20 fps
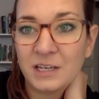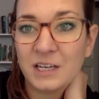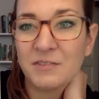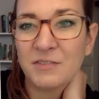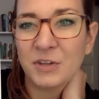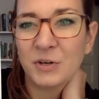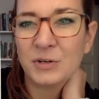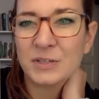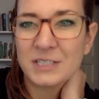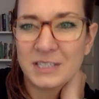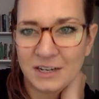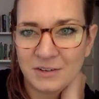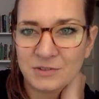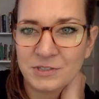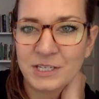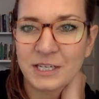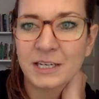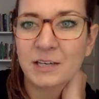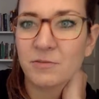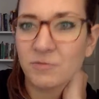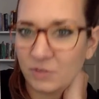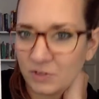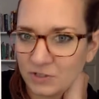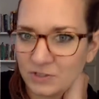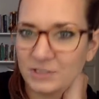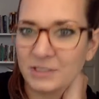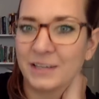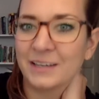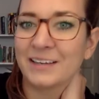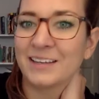even though it sounds like and
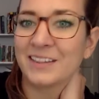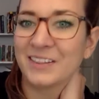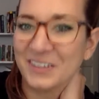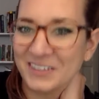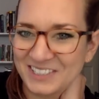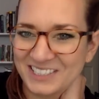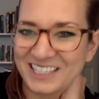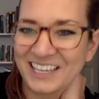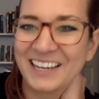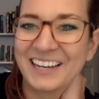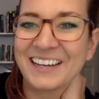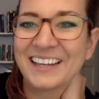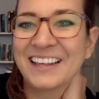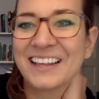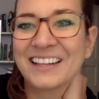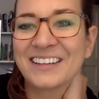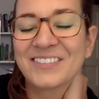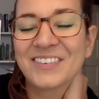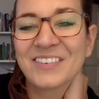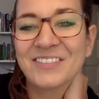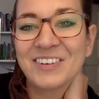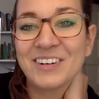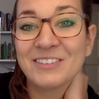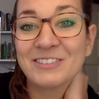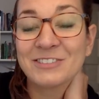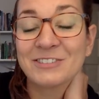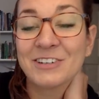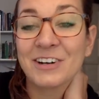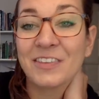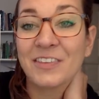feels like and looks like it
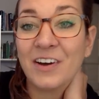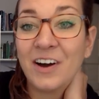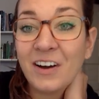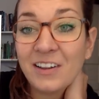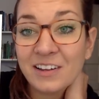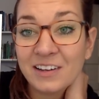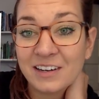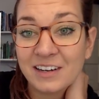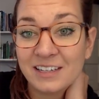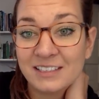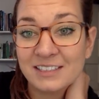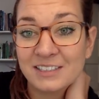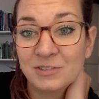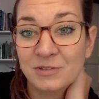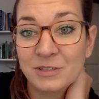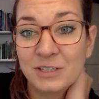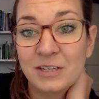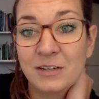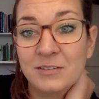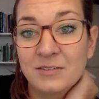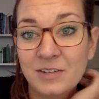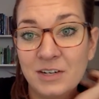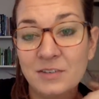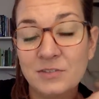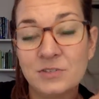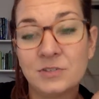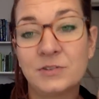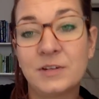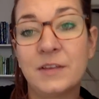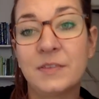revolves around the Holocaust, it really
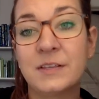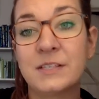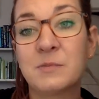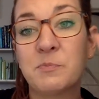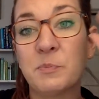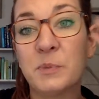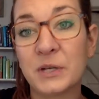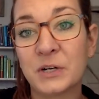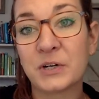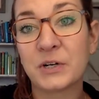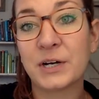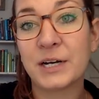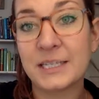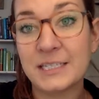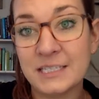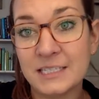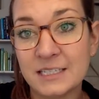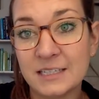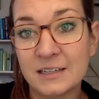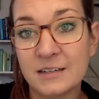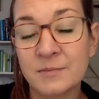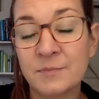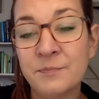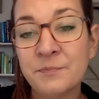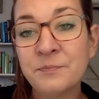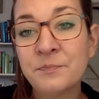revolves around this bigger idea